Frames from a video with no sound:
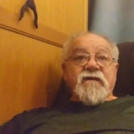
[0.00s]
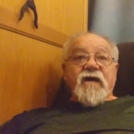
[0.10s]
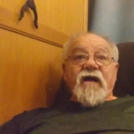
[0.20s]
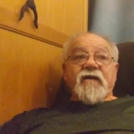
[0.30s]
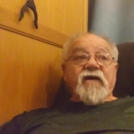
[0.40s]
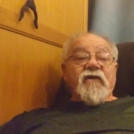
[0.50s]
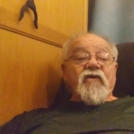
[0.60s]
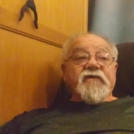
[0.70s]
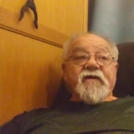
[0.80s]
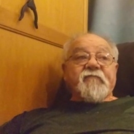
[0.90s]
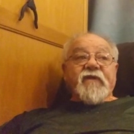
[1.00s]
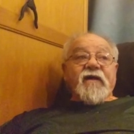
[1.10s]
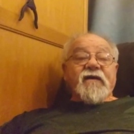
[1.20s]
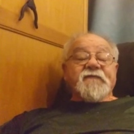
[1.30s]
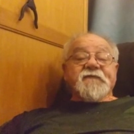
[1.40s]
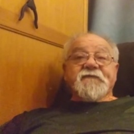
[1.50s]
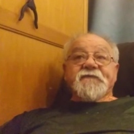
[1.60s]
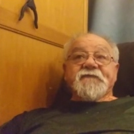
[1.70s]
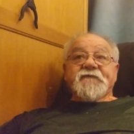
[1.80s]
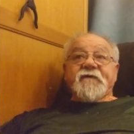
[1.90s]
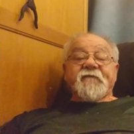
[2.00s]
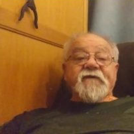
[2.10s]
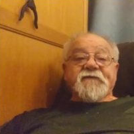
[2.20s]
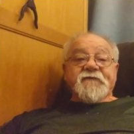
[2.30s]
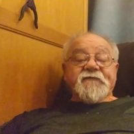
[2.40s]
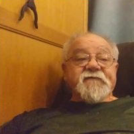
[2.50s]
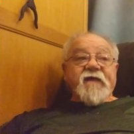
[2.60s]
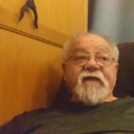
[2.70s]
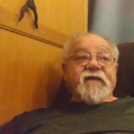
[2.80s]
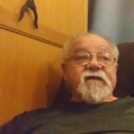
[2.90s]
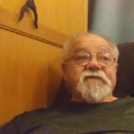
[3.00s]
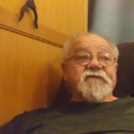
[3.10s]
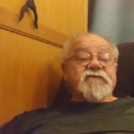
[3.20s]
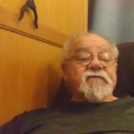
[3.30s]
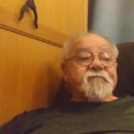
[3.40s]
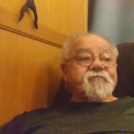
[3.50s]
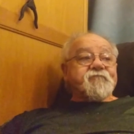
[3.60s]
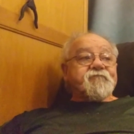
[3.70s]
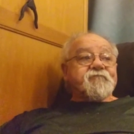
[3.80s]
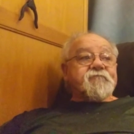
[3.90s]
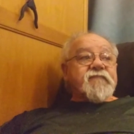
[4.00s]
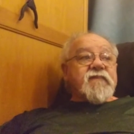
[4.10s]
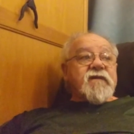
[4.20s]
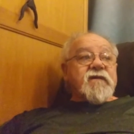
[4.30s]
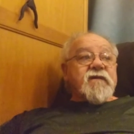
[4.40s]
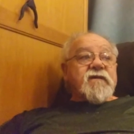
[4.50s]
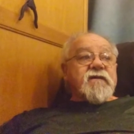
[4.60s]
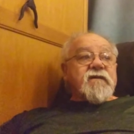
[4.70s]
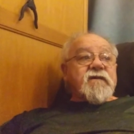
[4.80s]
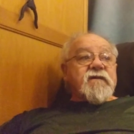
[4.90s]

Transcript: I got all the appliances and stuff, I just can't get to them.